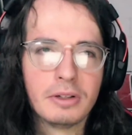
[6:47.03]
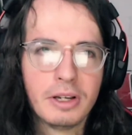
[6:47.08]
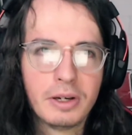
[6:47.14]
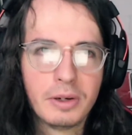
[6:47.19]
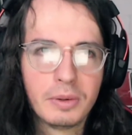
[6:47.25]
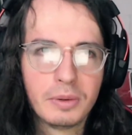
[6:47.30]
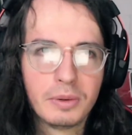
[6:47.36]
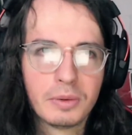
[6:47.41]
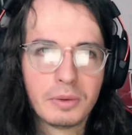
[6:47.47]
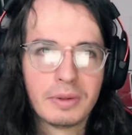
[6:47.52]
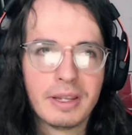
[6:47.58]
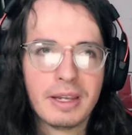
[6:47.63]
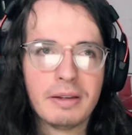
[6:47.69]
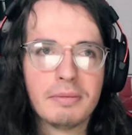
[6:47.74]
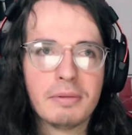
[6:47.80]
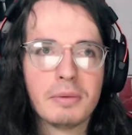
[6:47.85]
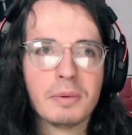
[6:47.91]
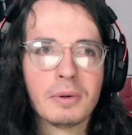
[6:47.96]
known or they
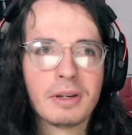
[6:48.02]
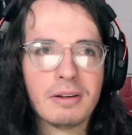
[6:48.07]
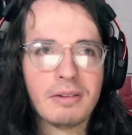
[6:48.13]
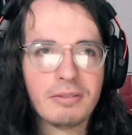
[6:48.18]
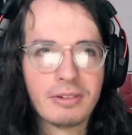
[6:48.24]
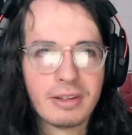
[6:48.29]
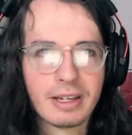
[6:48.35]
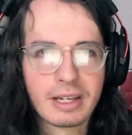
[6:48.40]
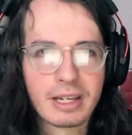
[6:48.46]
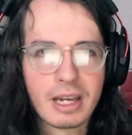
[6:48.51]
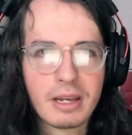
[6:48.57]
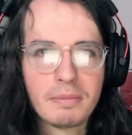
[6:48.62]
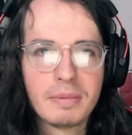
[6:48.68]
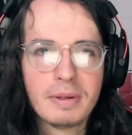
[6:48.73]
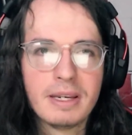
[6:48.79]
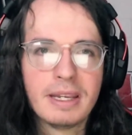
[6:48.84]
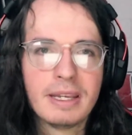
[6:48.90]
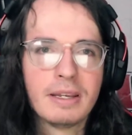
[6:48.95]
had been working for that
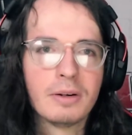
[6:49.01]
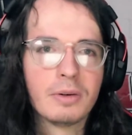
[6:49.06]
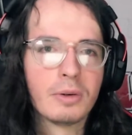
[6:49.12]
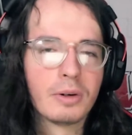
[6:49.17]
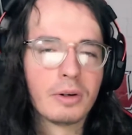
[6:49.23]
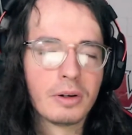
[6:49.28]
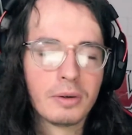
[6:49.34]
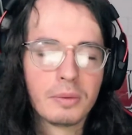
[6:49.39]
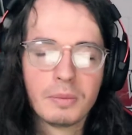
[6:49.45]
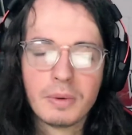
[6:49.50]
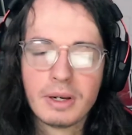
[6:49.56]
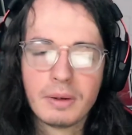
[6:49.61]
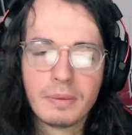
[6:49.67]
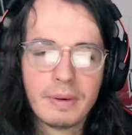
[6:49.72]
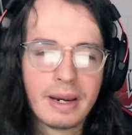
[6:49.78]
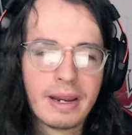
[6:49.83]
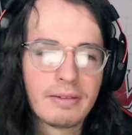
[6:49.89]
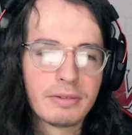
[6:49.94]
company or
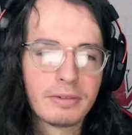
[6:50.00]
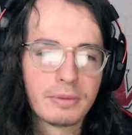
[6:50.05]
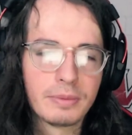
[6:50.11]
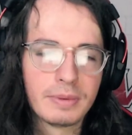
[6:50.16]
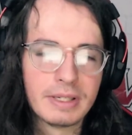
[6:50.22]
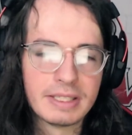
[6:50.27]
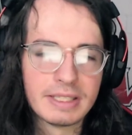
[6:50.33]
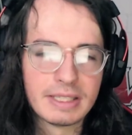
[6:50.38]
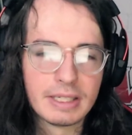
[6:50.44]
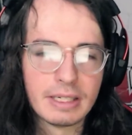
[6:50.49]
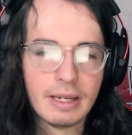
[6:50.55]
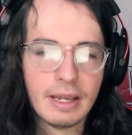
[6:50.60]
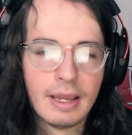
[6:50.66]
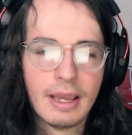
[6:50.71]
whatever reason.